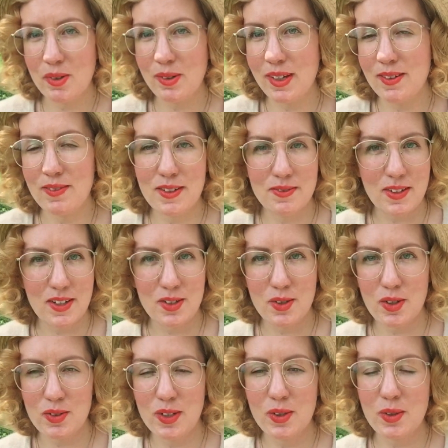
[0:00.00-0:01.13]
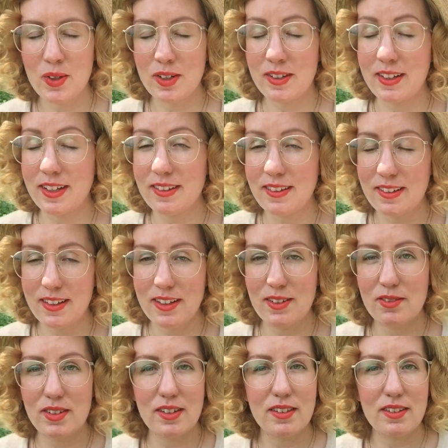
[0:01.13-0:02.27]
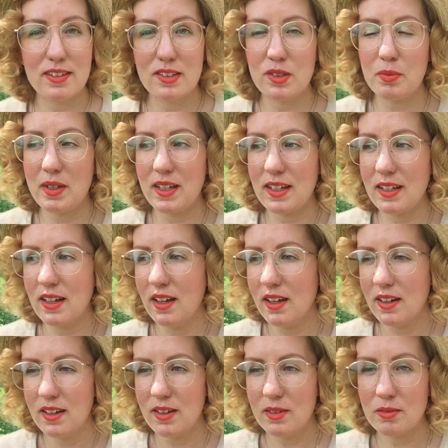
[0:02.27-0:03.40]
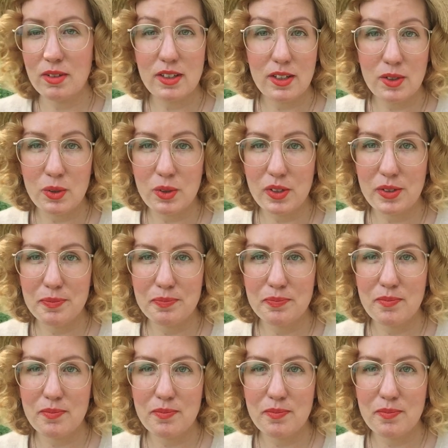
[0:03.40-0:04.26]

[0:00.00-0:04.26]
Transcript: So even if I do 3/4 length sleeves, it'll still be really cool.